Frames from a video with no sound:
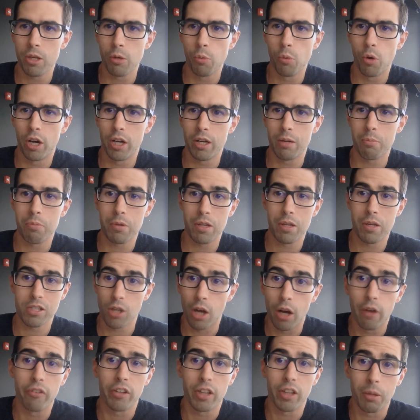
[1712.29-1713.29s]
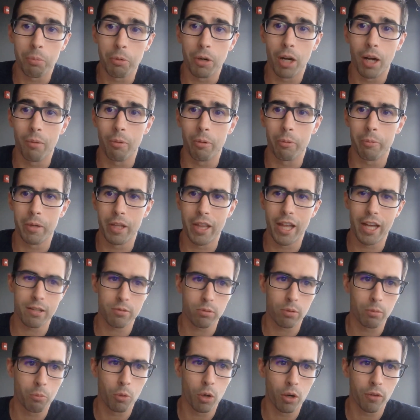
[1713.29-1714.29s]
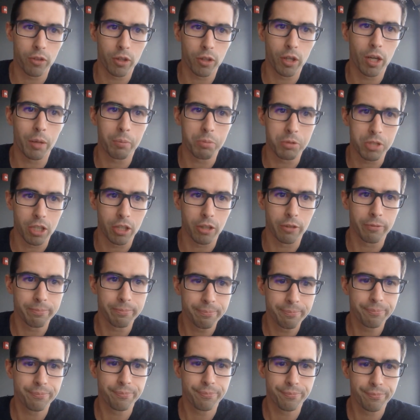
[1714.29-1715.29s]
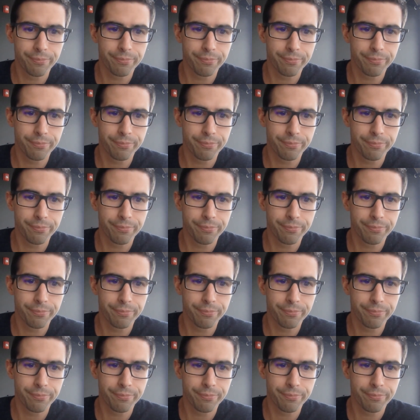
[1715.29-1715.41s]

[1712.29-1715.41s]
You want to be solving the problem. And that's what Morphio helps you do.